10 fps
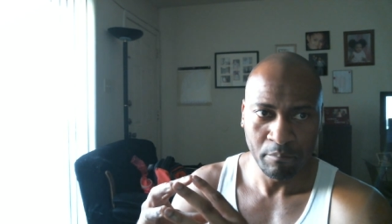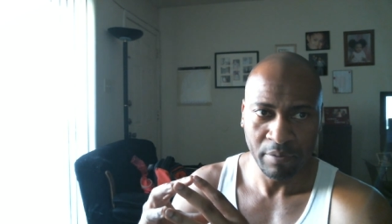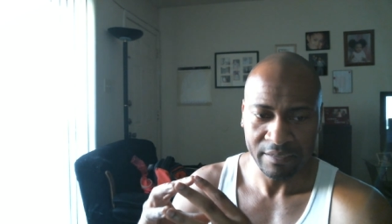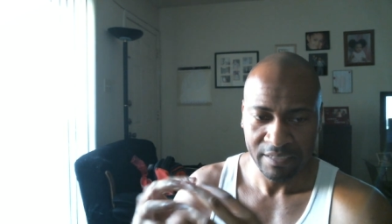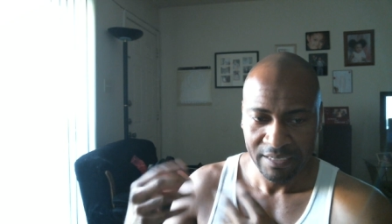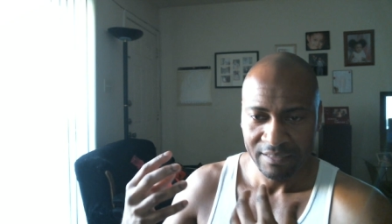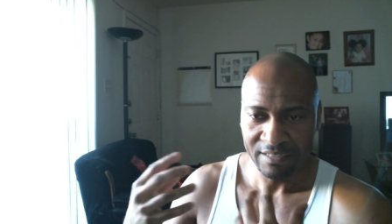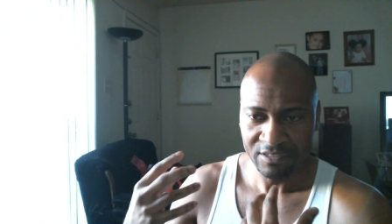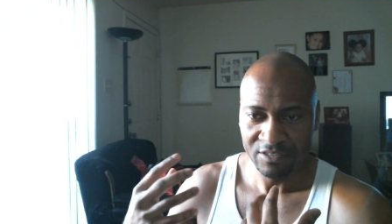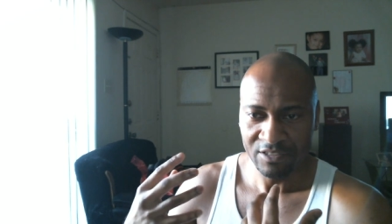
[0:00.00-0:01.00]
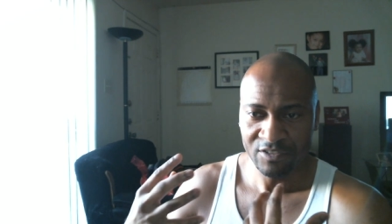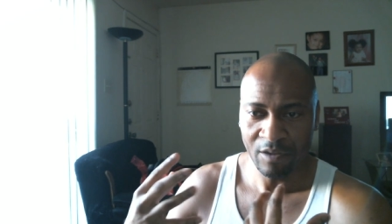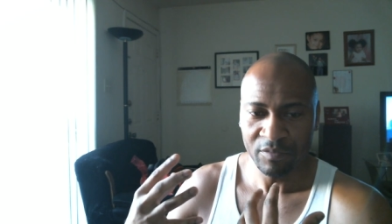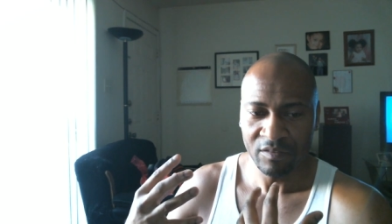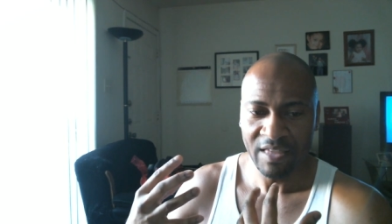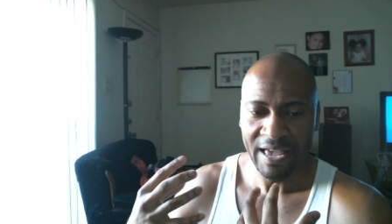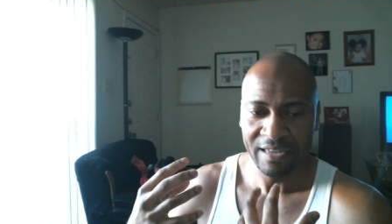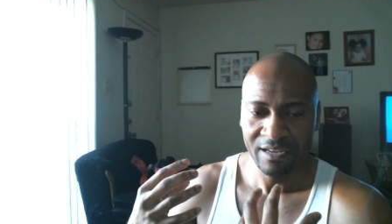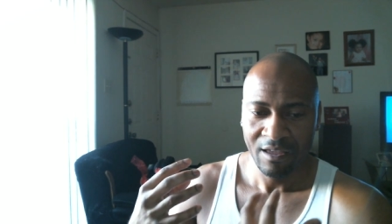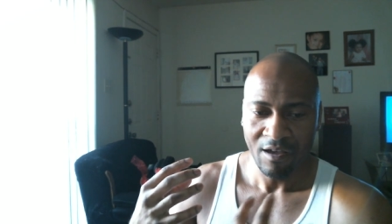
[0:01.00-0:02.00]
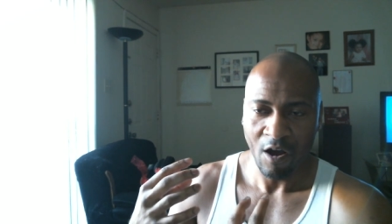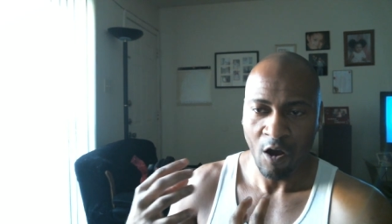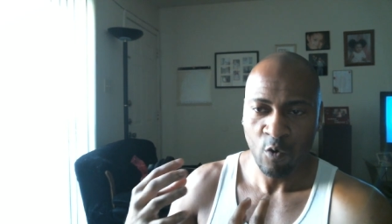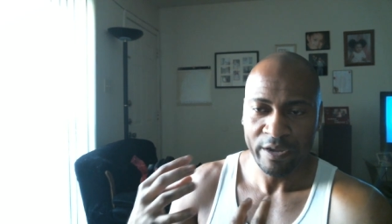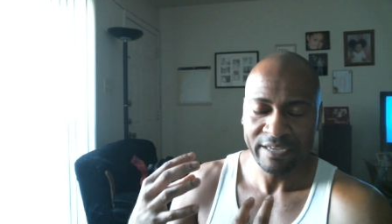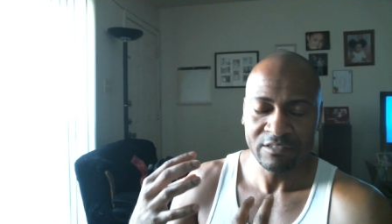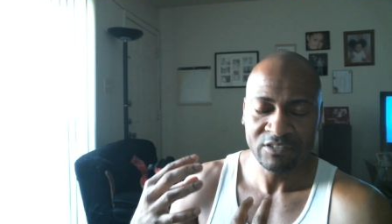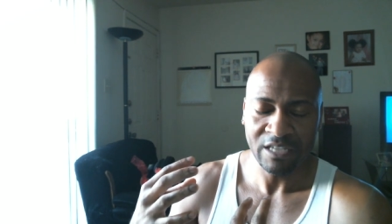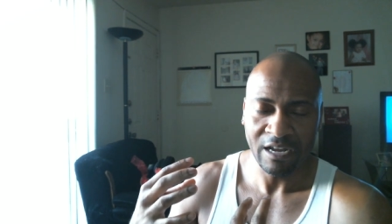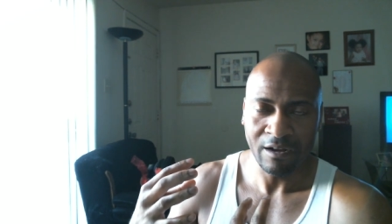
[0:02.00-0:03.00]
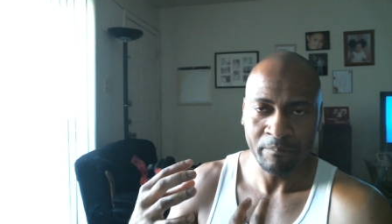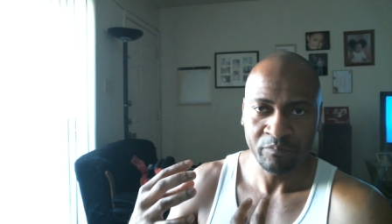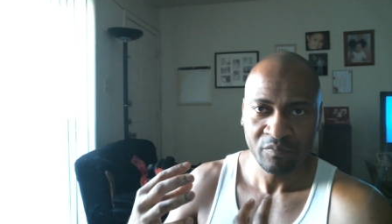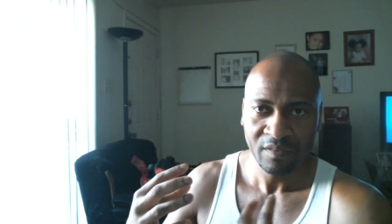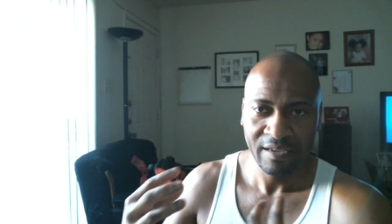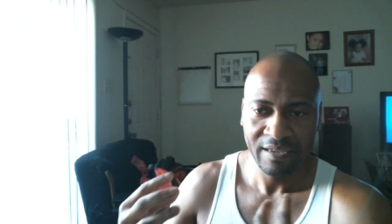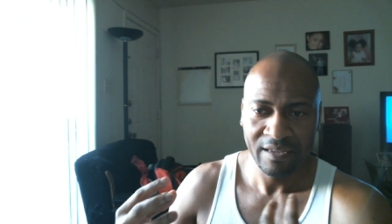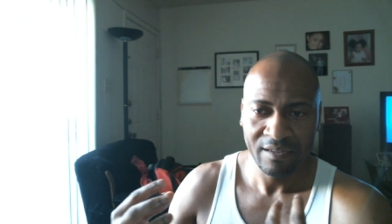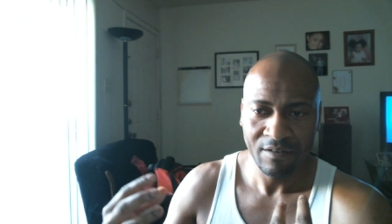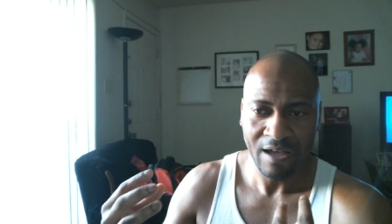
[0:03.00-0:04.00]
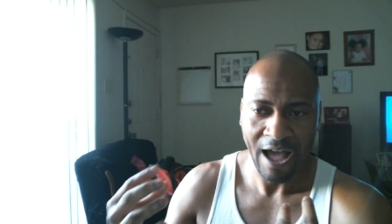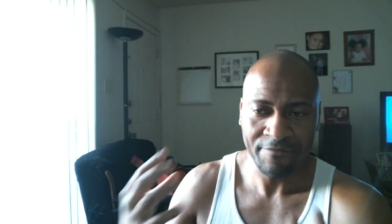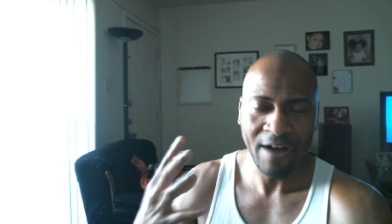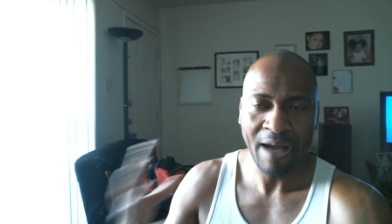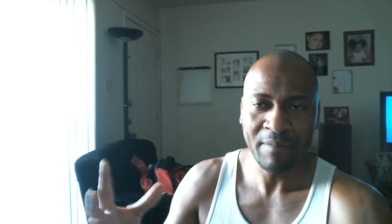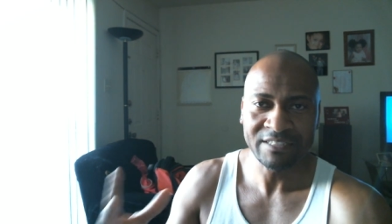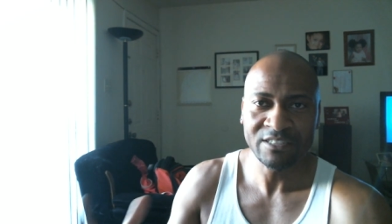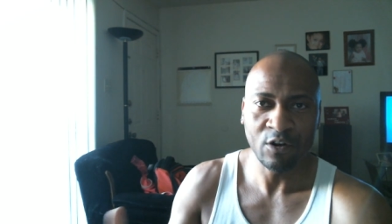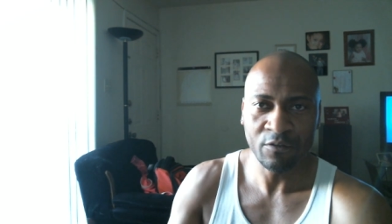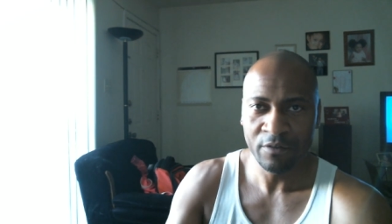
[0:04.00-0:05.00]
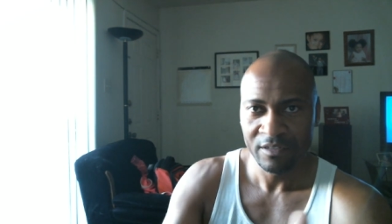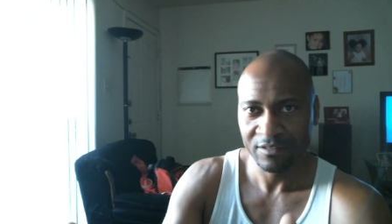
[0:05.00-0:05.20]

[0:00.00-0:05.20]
but this is just something that always I find myself